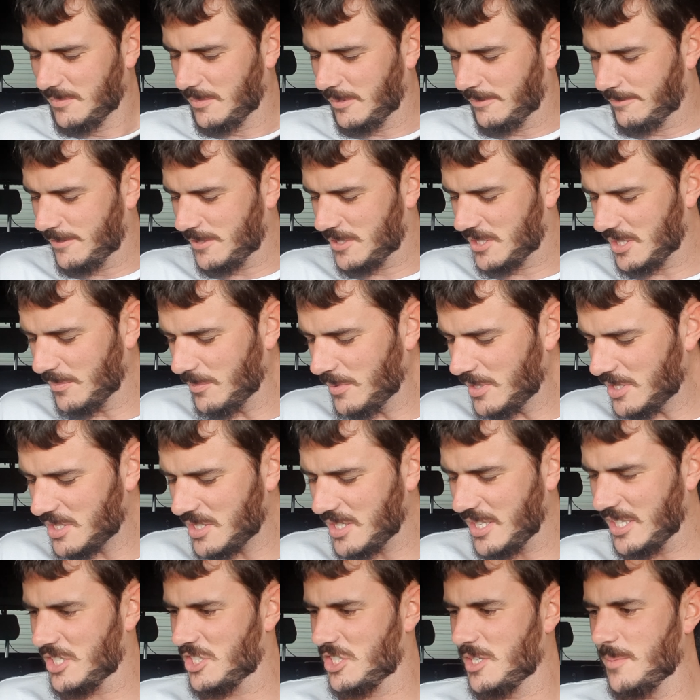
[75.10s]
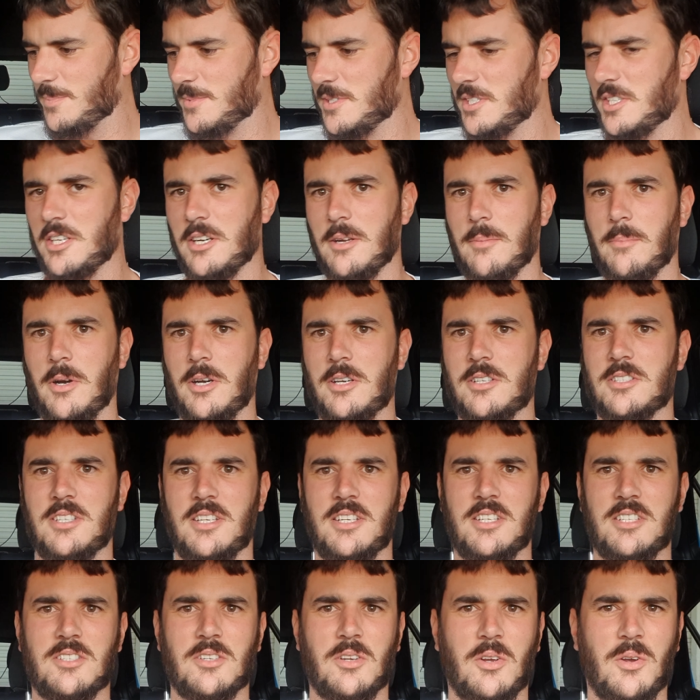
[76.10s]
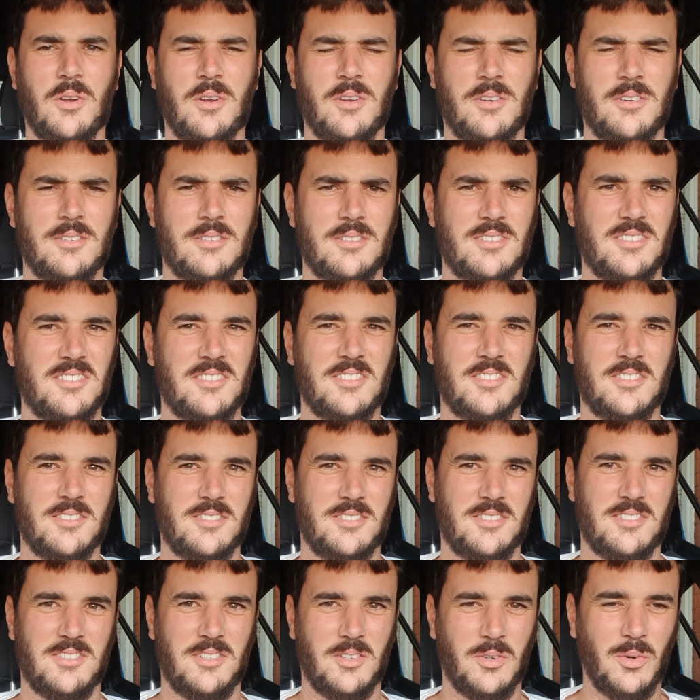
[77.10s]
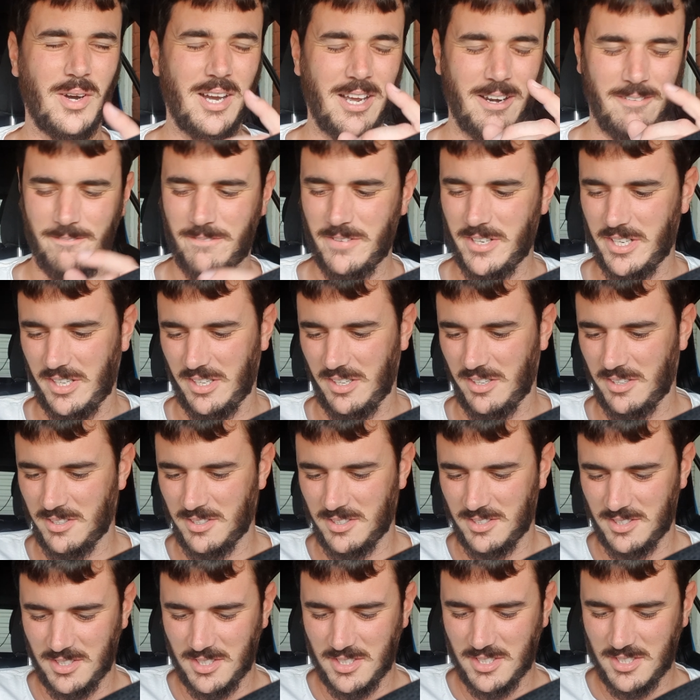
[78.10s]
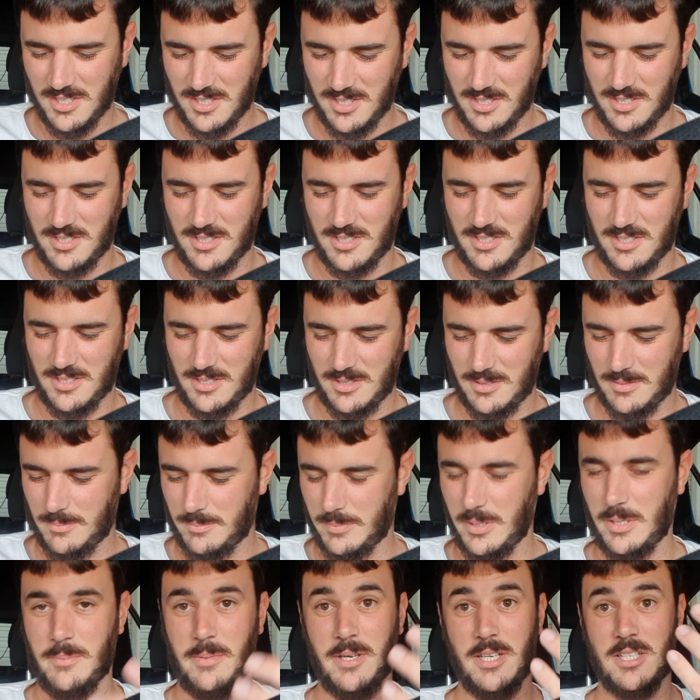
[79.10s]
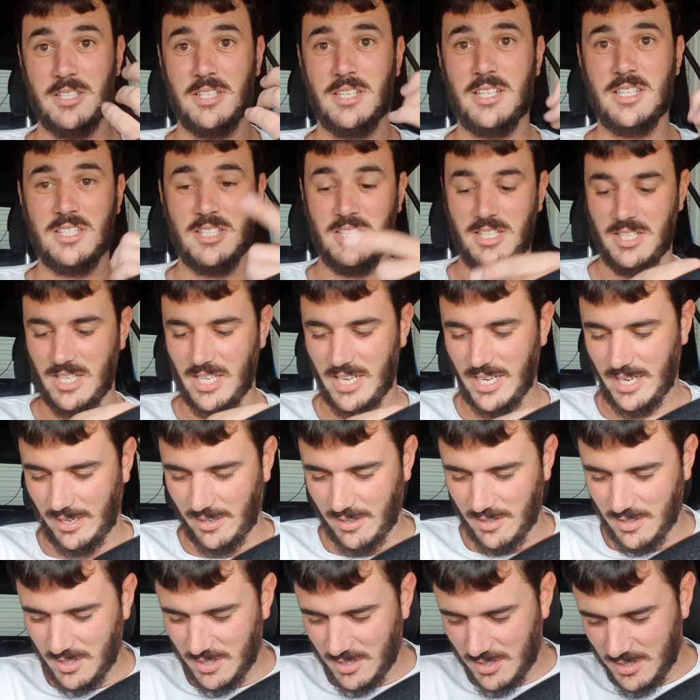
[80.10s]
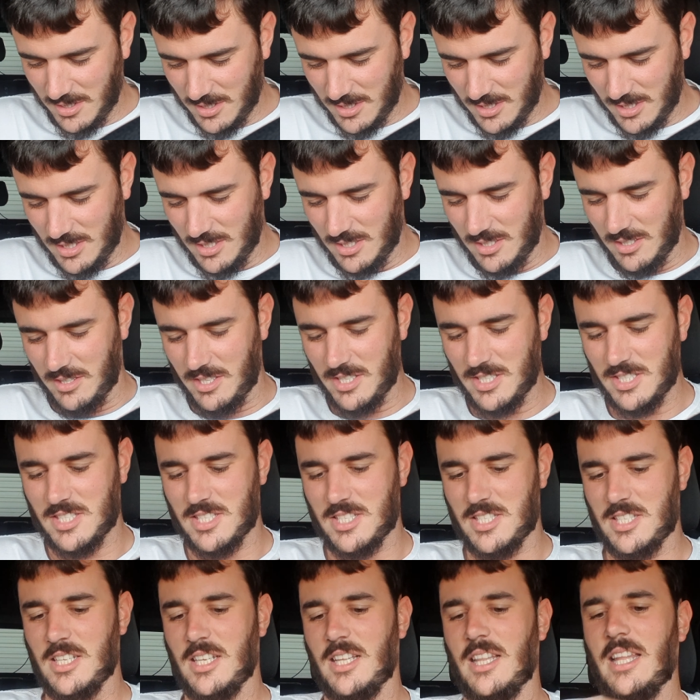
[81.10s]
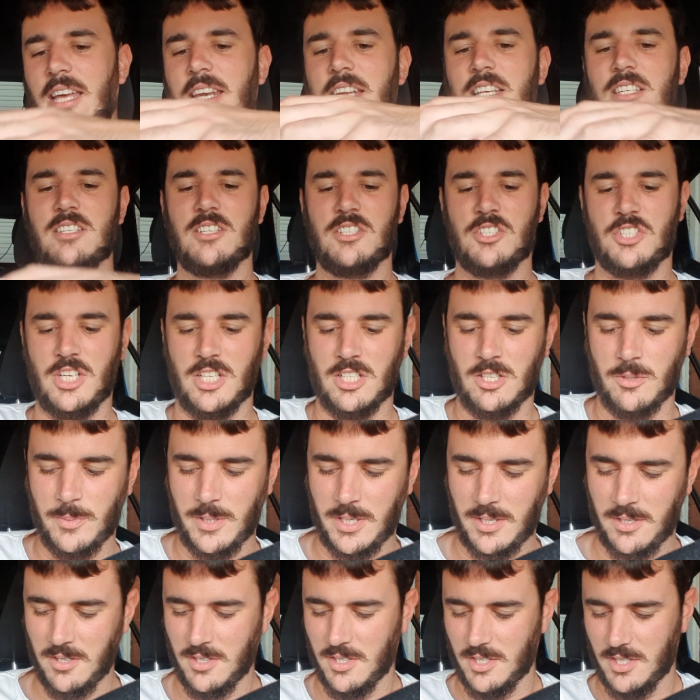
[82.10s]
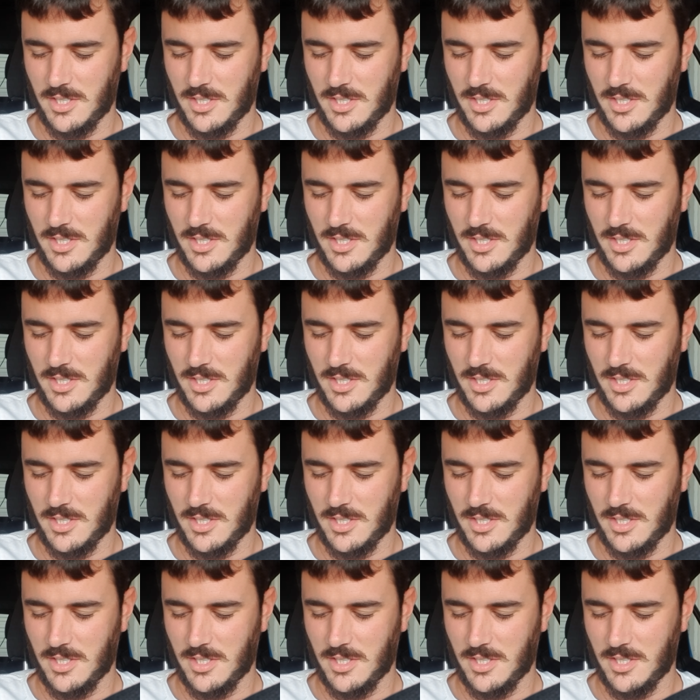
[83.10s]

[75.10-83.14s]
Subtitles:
For some reason they shipped it in a box that doesn't quite fit it, but it makes it easy to get out. This, ladies and gentlemen,